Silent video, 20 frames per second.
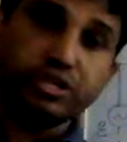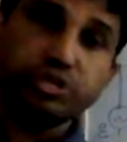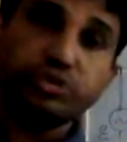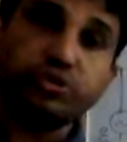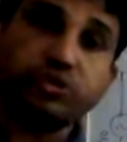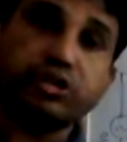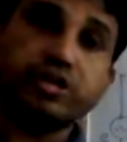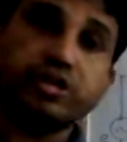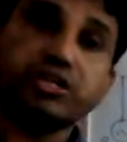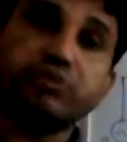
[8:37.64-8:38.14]
You
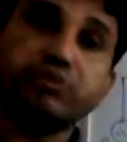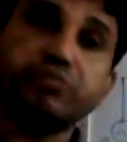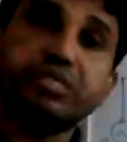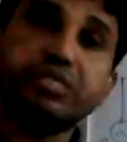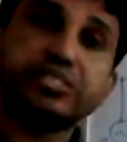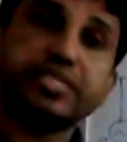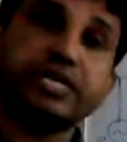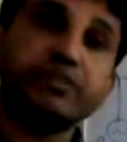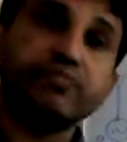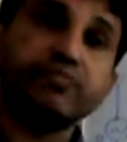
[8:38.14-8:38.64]
cannot compare
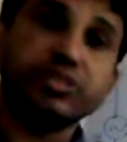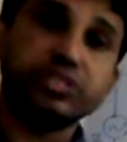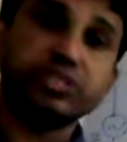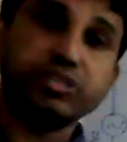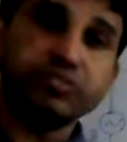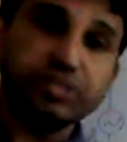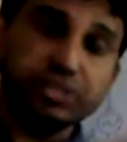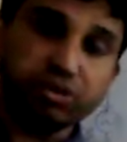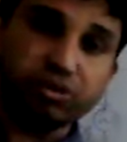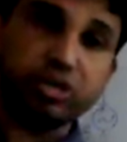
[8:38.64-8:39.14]
sine
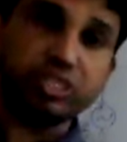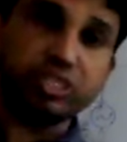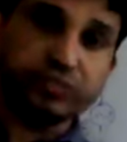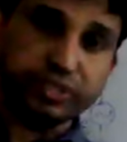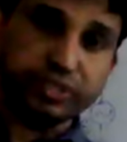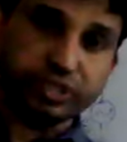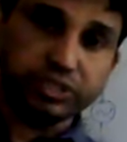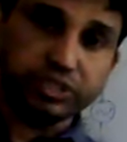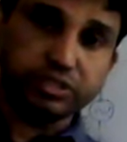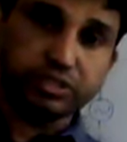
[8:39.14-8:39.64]
function with the cos
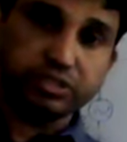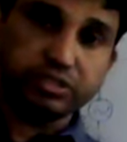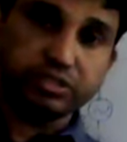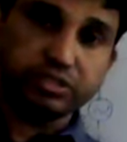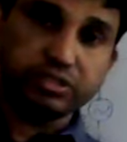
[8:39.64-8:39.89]
function.